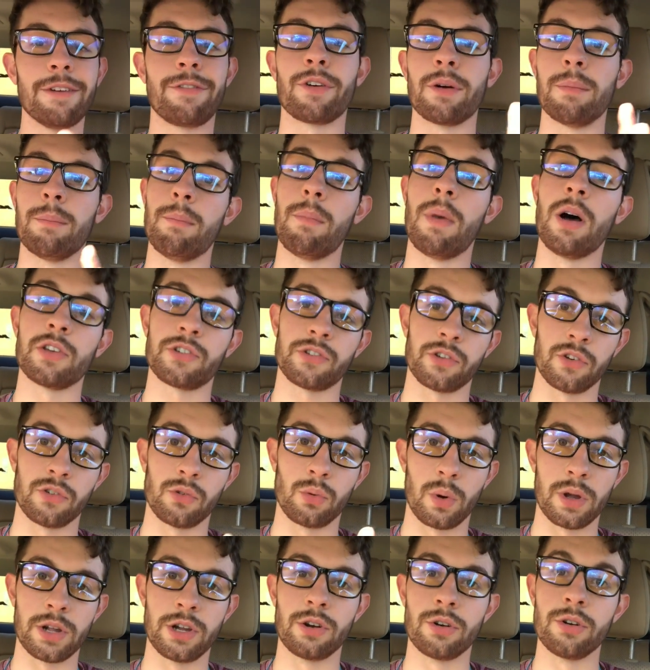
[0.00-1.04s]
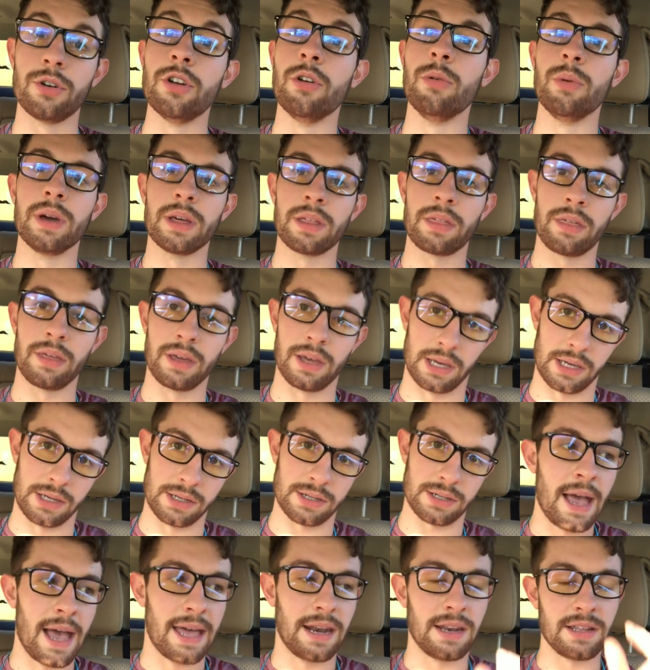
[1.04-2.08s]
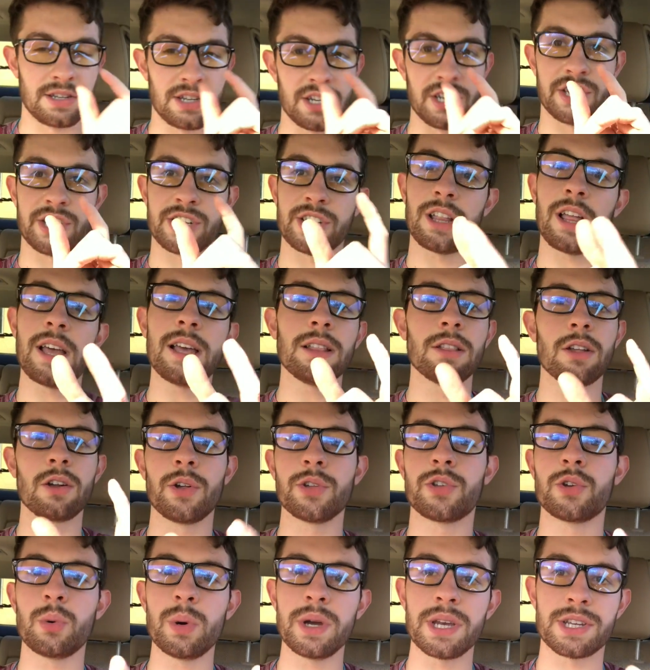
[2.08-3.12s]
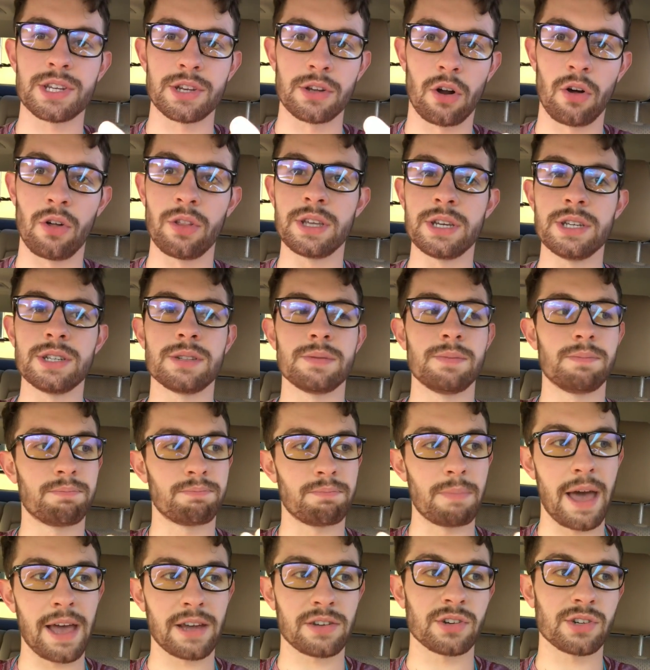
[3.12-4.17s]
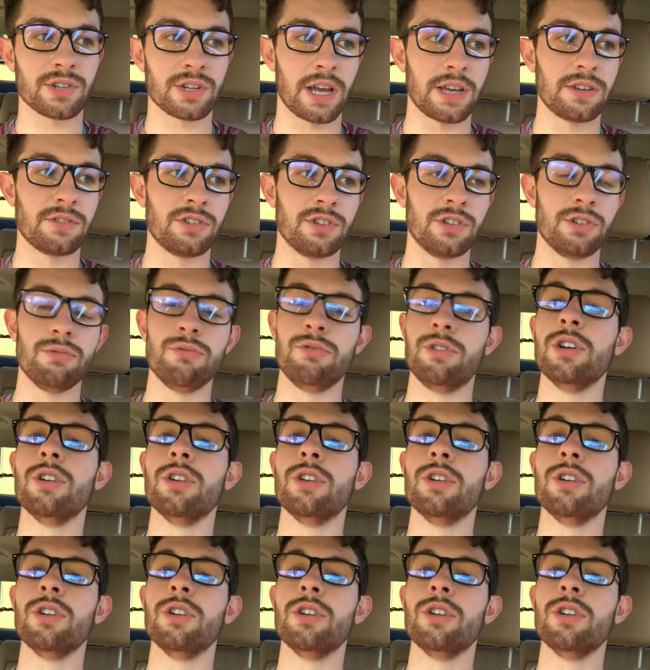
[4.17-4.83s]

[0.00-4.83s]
different muscles when you're doing things. And it's these slight little tweaks in all these exercises you